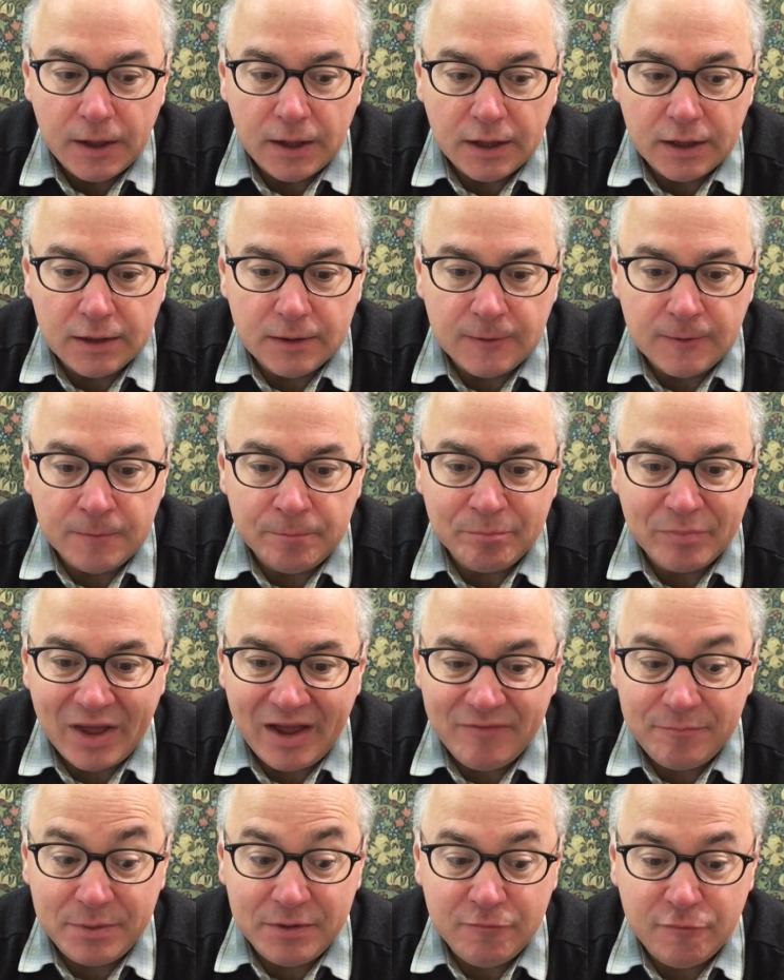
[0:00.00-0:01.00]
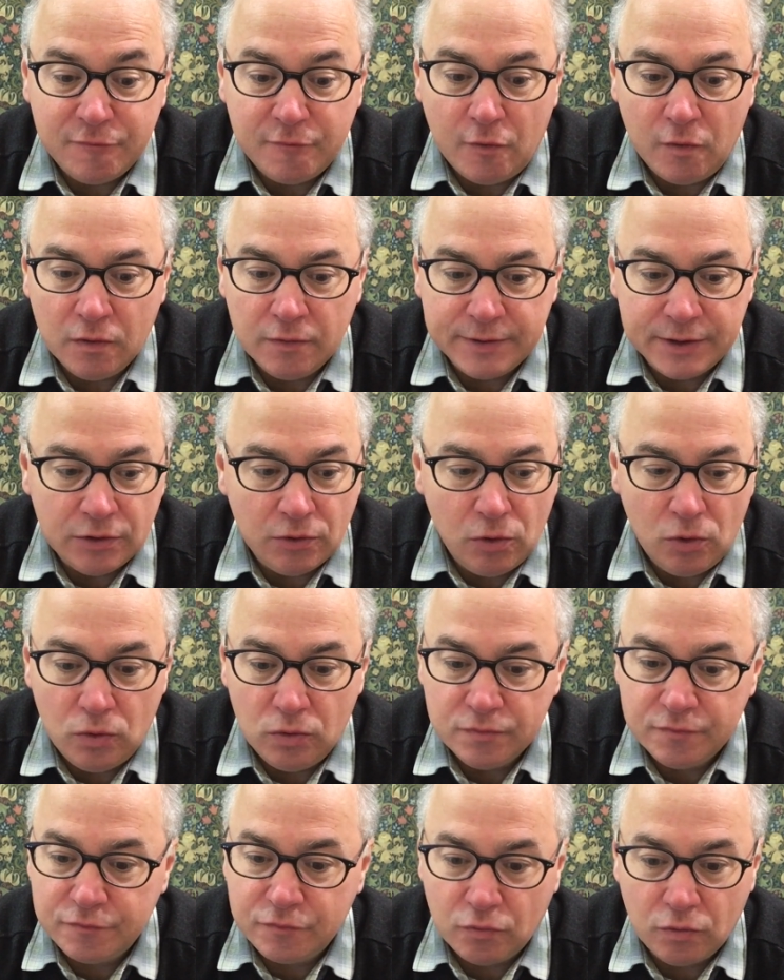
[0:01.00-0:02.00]
I've been following
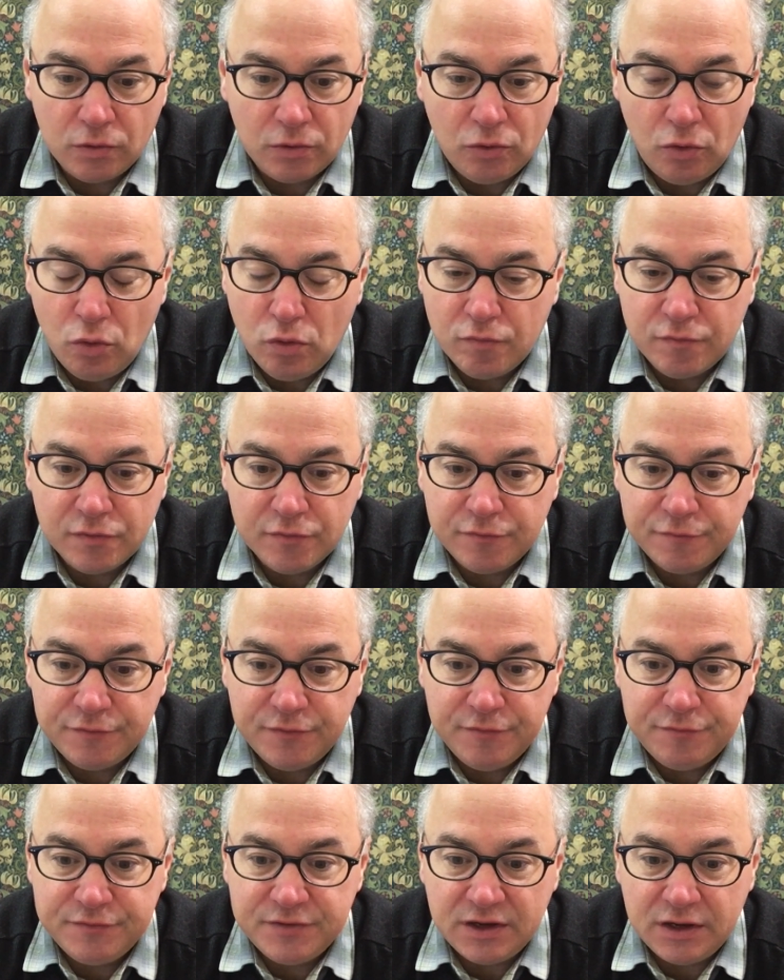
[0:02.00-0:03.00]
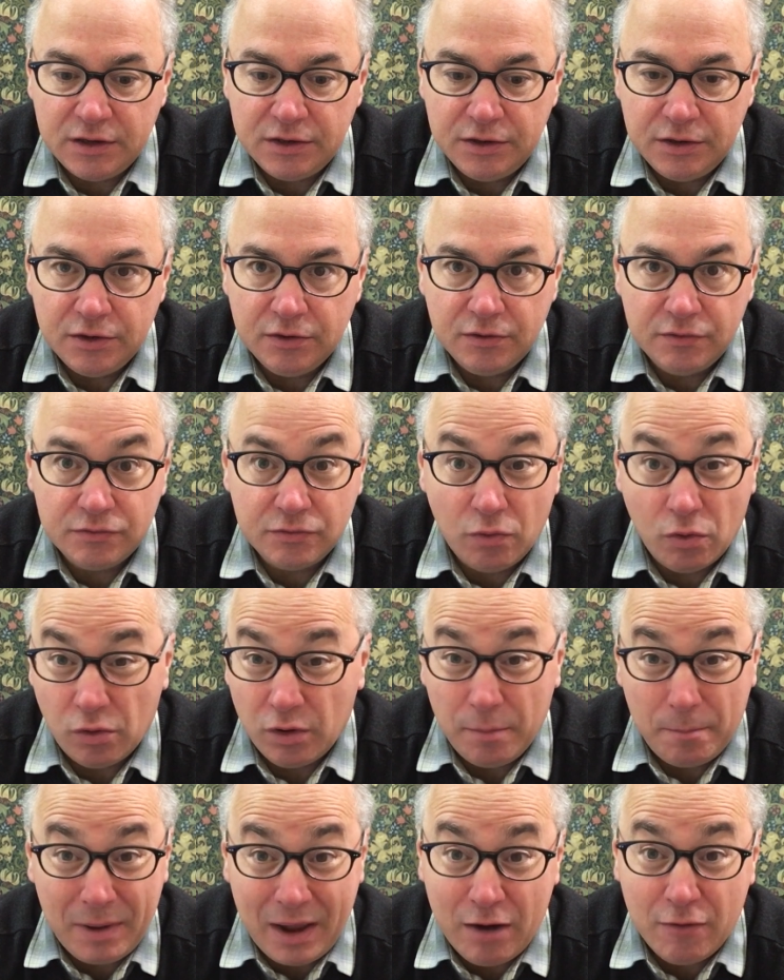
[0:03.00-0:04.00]
gold for over 15 years,
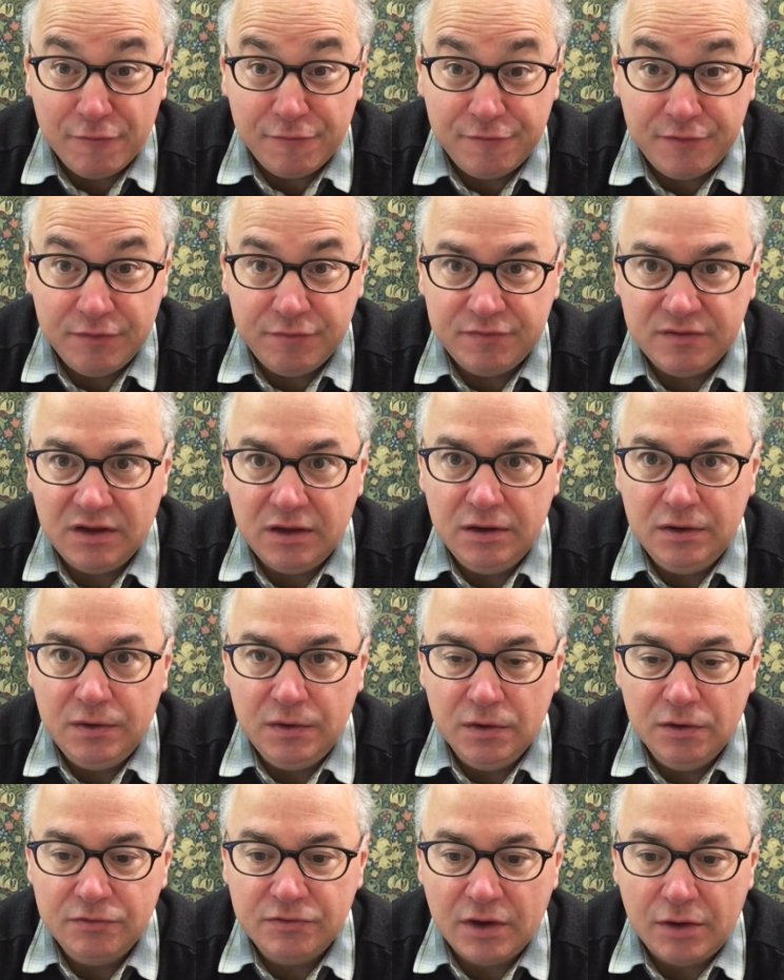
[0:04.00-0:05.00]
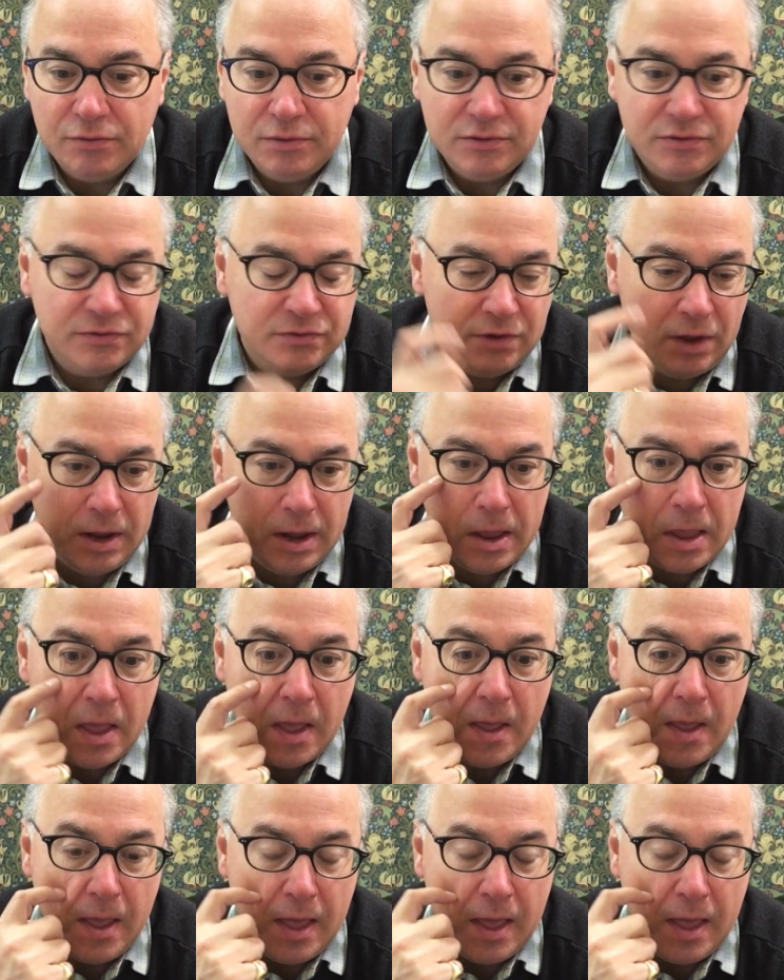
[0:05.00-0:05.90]
or about 15 years, I would say.